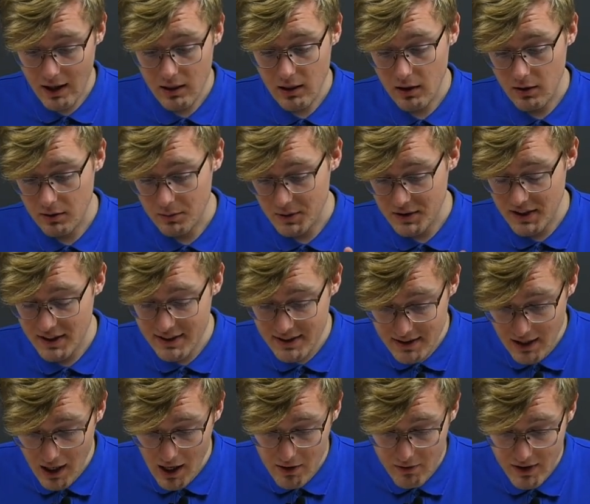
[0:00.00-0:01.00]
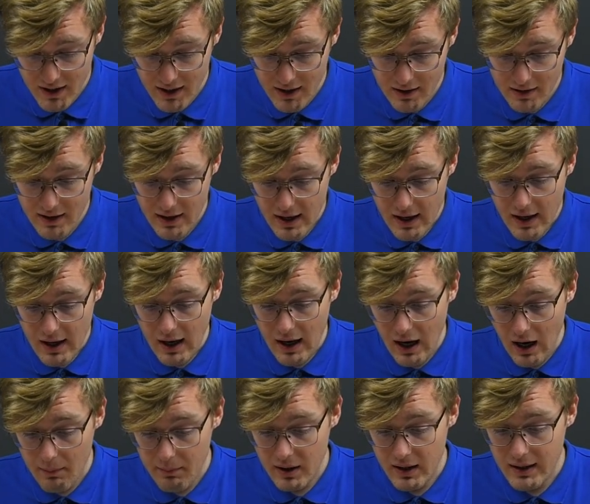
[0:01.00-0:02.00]
alert with the siren.
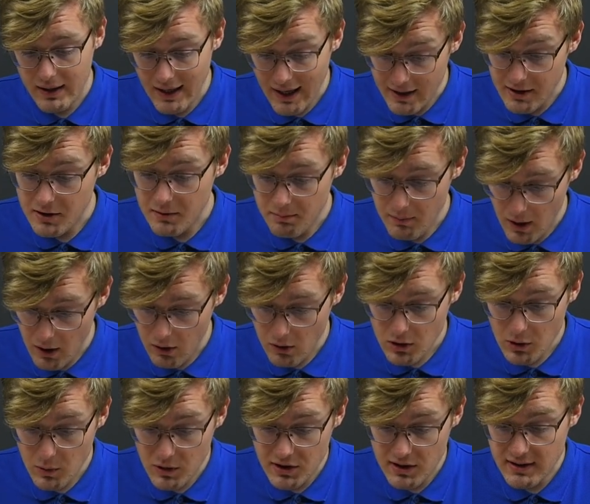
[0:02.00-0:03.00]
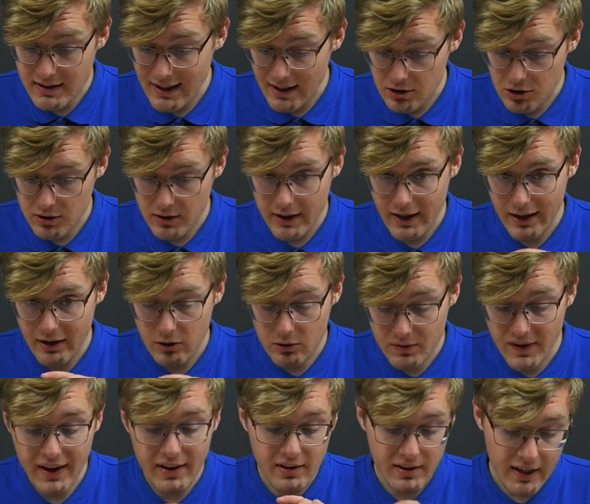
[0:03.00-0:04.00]
I'm in night mode, which is actually a
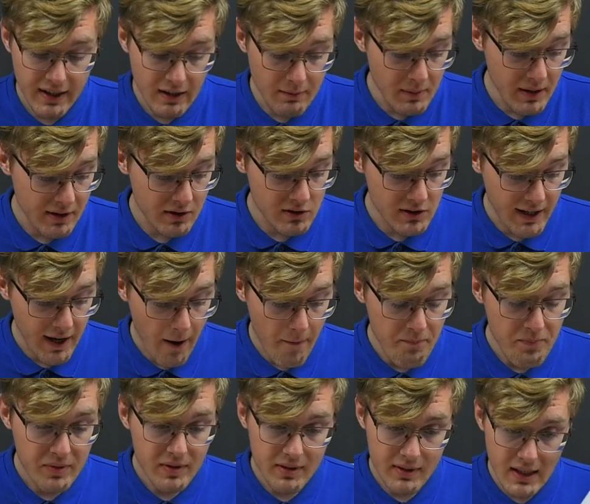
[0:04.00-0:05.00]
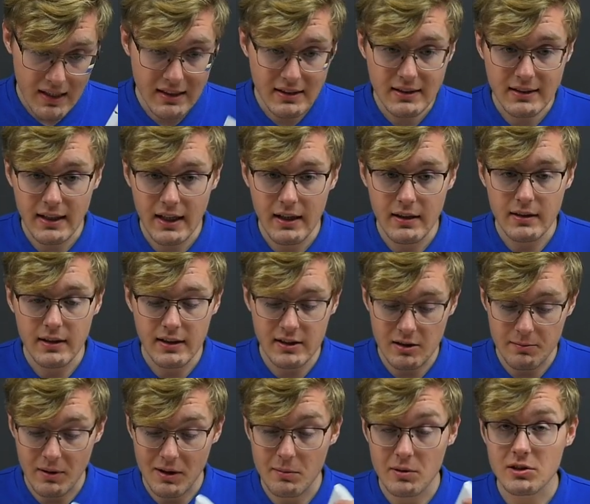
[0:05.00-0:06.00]
great thing because yeah, this thing is
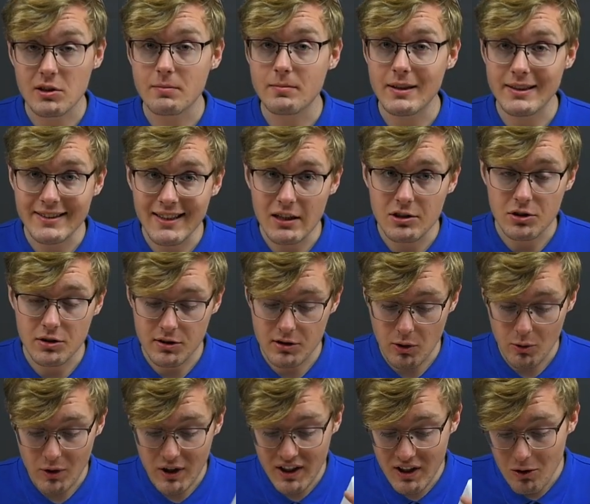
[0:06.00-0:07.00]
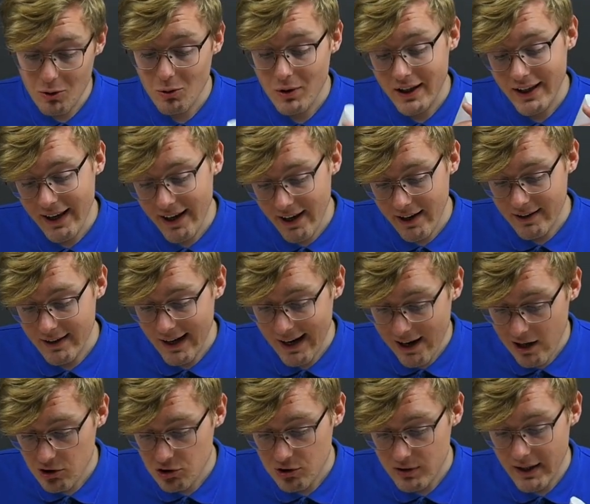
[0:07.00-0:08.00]
a perimeter protection. So you can
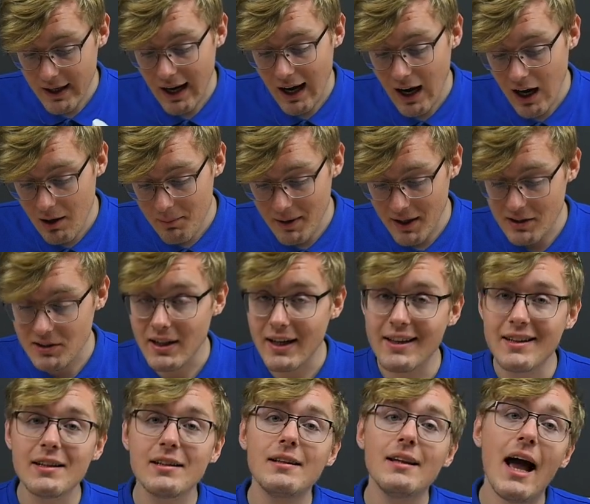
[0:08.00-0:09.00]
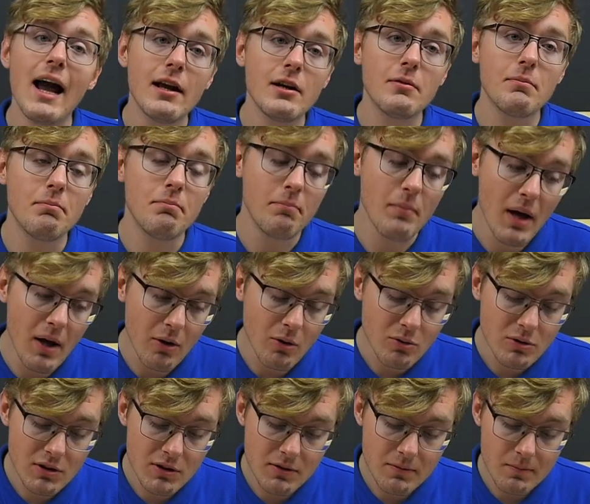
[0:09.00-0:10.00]
actually arm it in a night
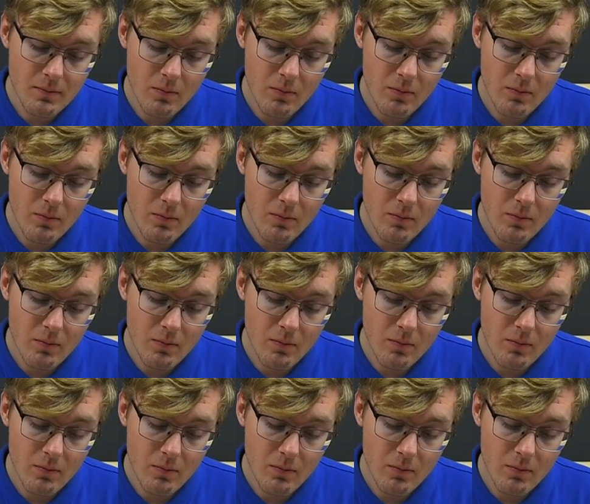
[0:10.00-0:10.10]
mode